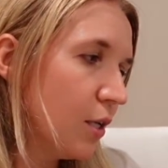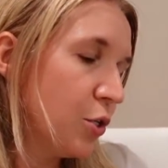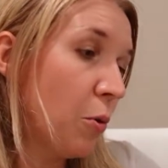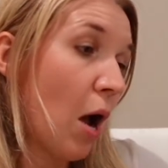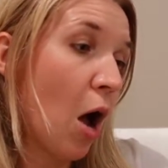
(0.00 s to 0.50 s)

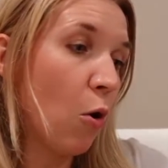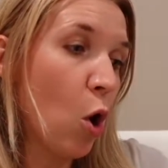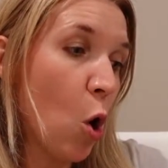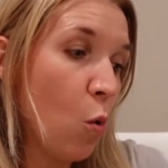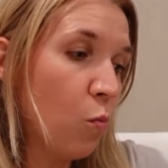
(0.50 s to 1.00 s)
So our
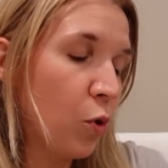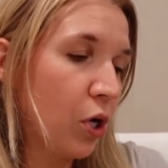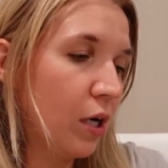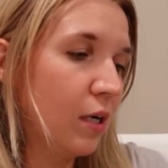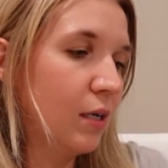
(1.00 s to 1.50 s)

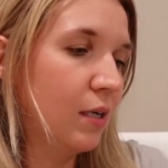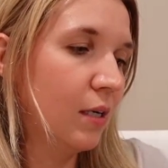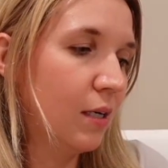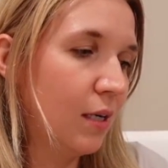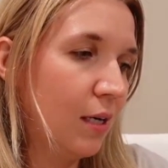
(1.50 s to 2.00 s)
homework,
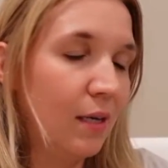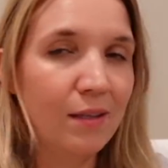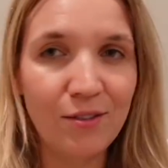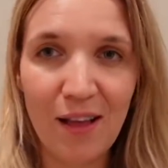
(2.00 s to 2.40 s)
so